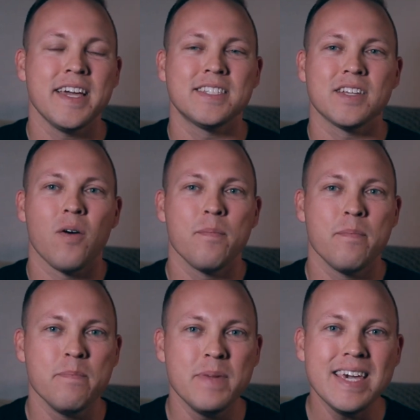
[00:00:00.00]
It's
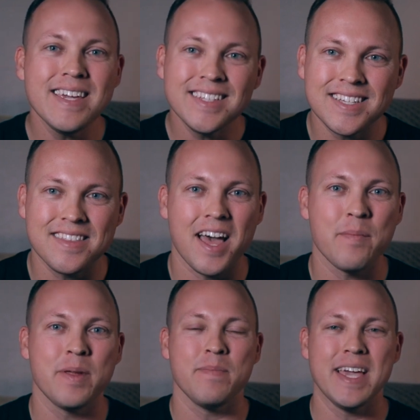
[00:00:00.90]
mean to
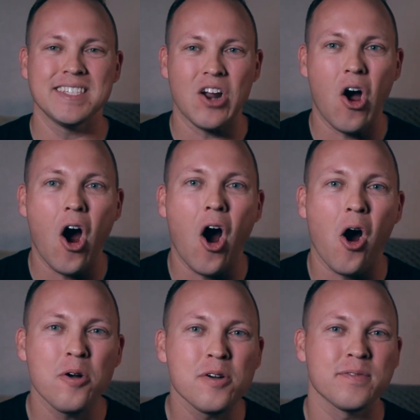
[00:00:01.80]
them. It makes it
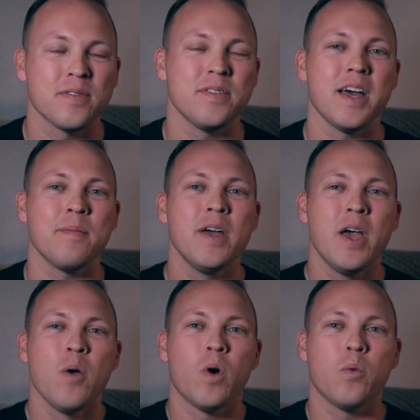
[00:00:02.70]
harder for them
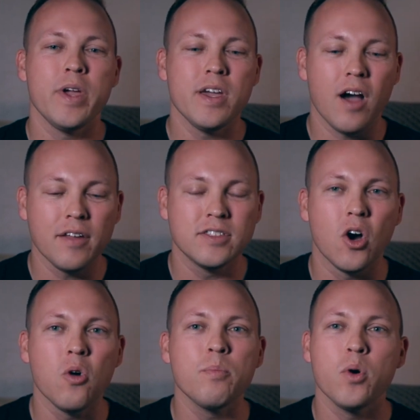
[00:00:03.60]
when we
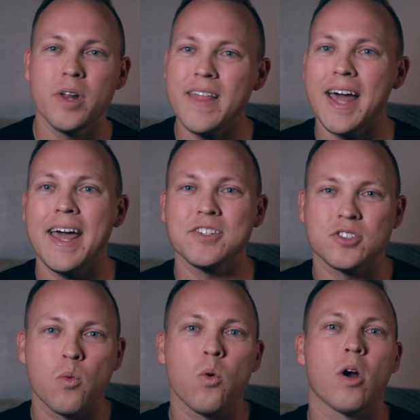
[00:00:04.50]
don't put in that
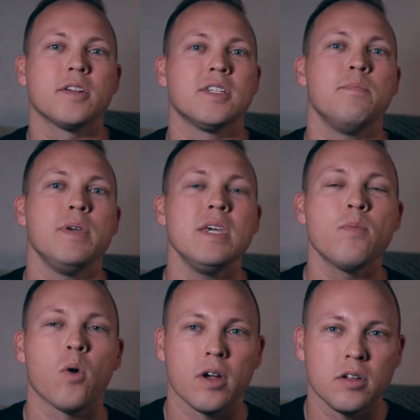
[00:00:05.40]
extra work to be
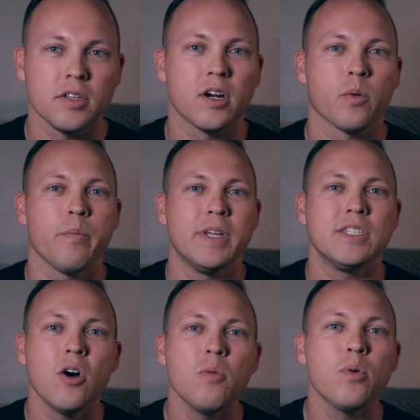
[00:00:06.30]
more clear, when we
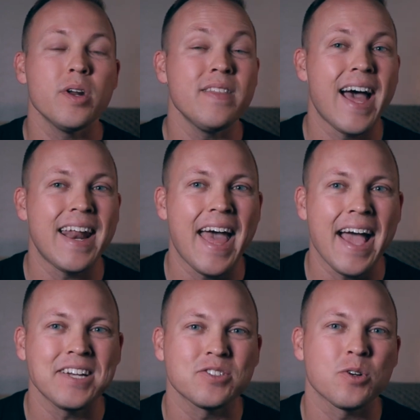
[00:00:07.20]
don't put in that
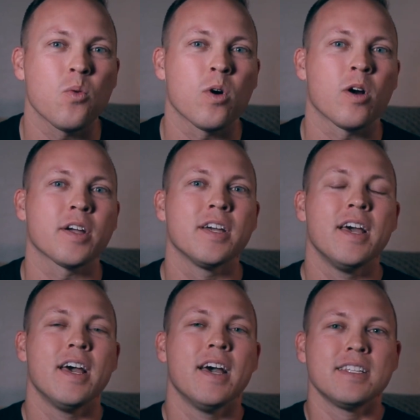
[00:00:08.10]
extra work
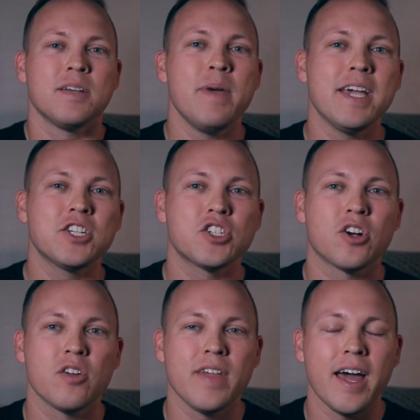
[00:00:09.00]
to make
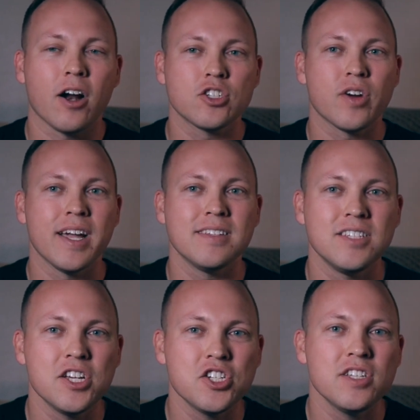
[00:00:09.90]
sure that our
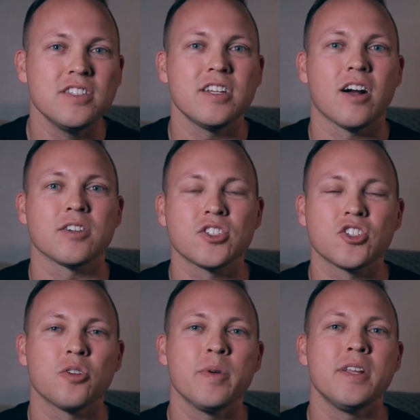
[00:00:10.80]
transitions in our
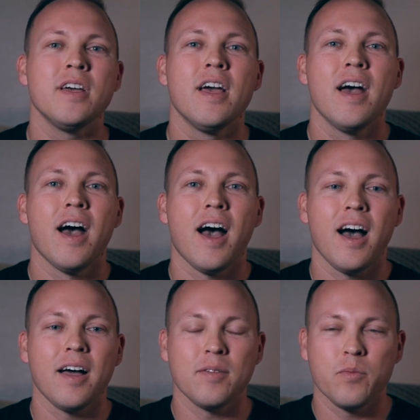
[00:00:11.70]
sermon,
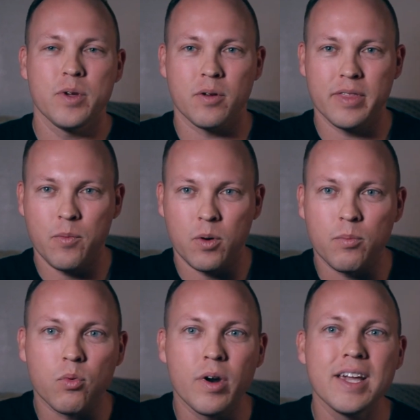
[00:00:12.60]
that we're
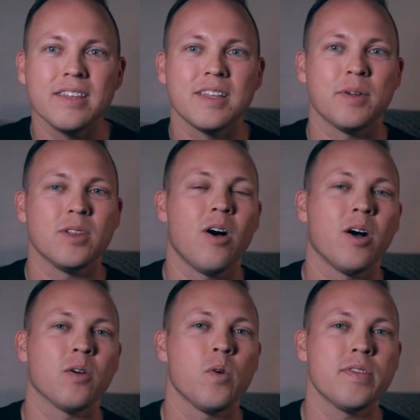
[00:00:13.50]
bringing them
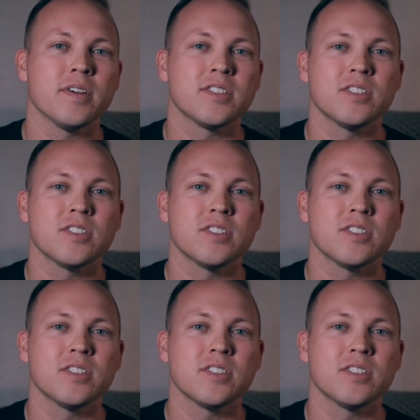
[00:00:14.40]
along with us.